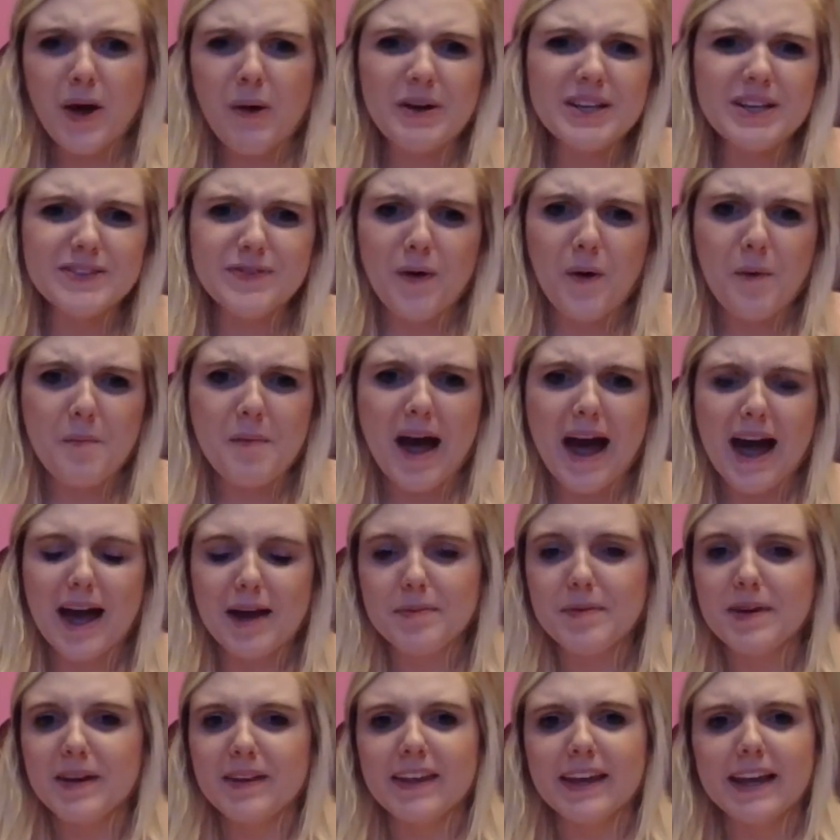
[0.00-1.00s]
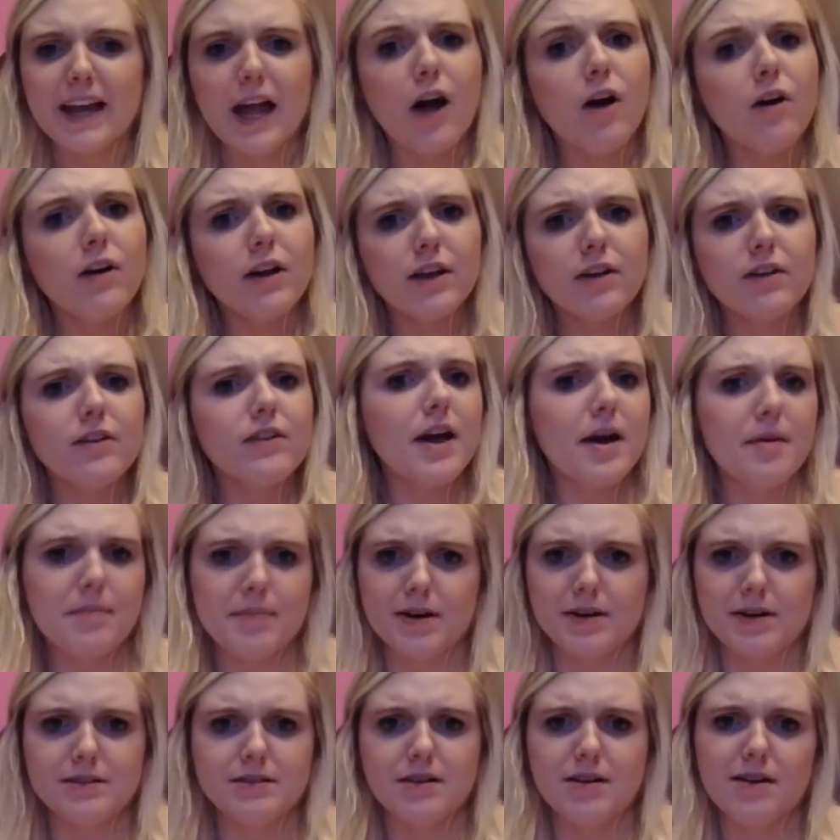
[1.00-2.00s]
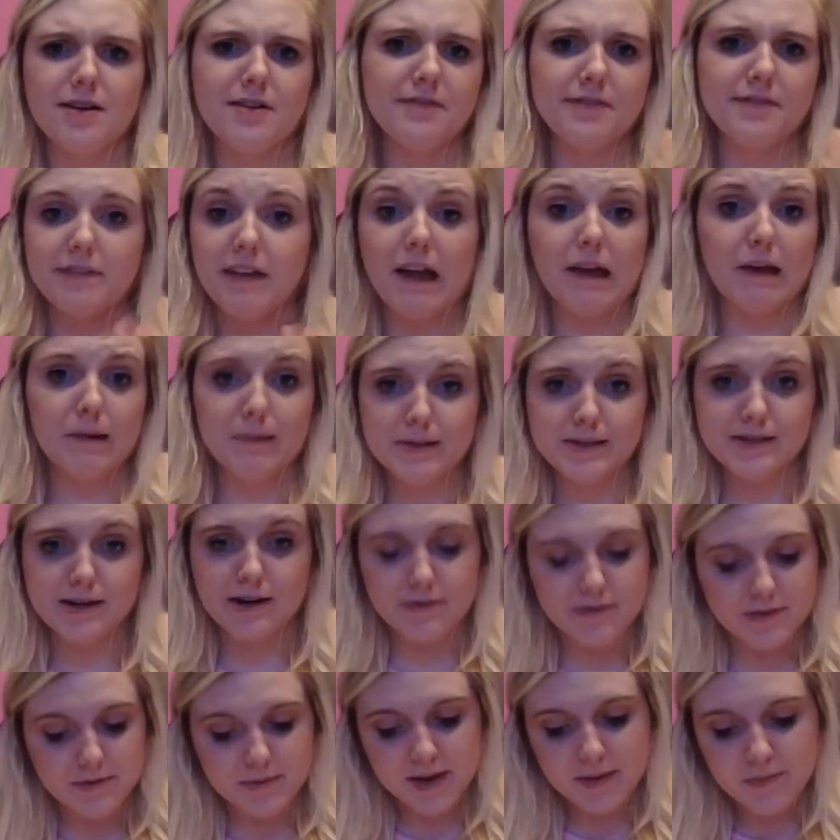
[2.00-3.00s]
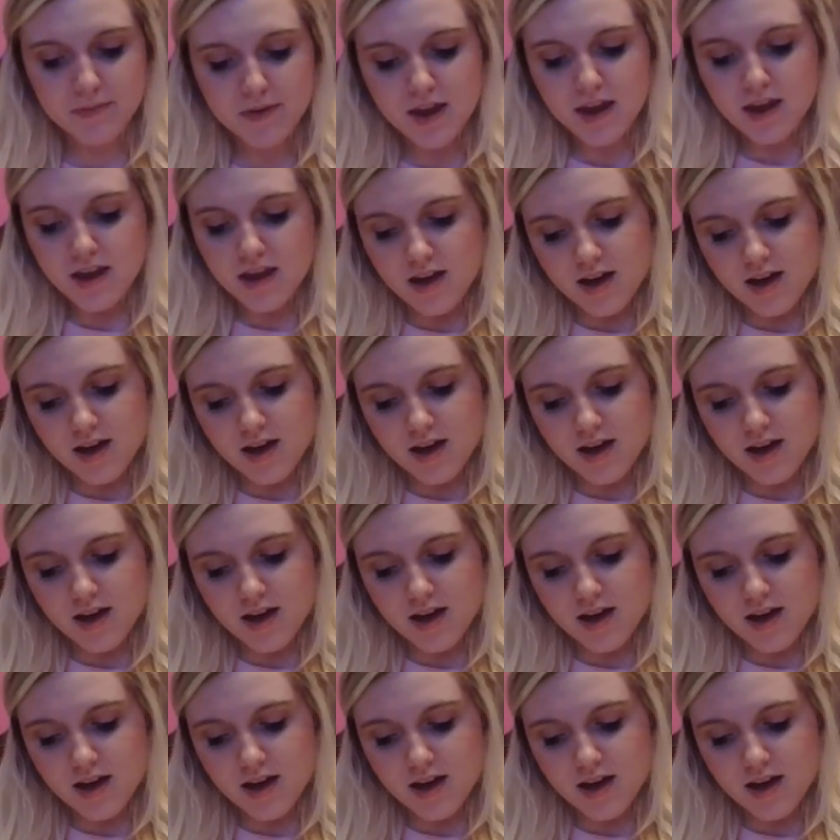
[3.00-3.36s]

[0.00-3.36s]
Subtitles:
always felt bad being like, I'll kill that person off. That was not for me.